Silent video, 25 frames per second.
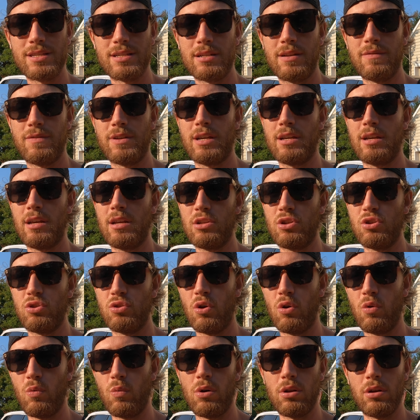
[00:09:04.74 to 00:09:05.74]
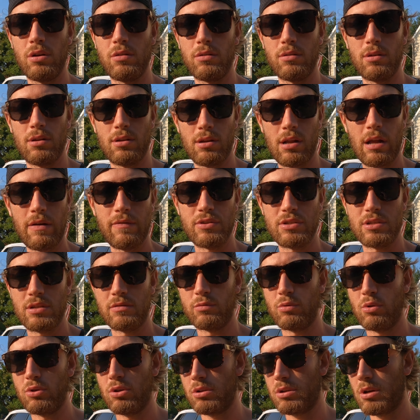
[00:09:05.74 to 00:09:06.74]
significant, and you don't want to obviously
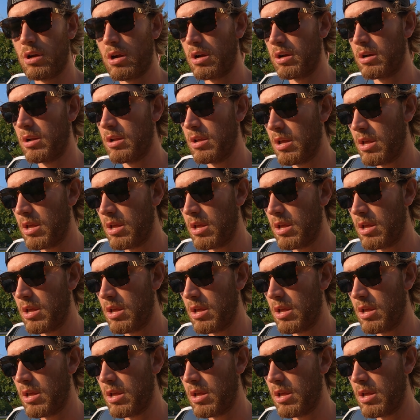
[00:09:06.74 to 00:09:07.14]
roll your car.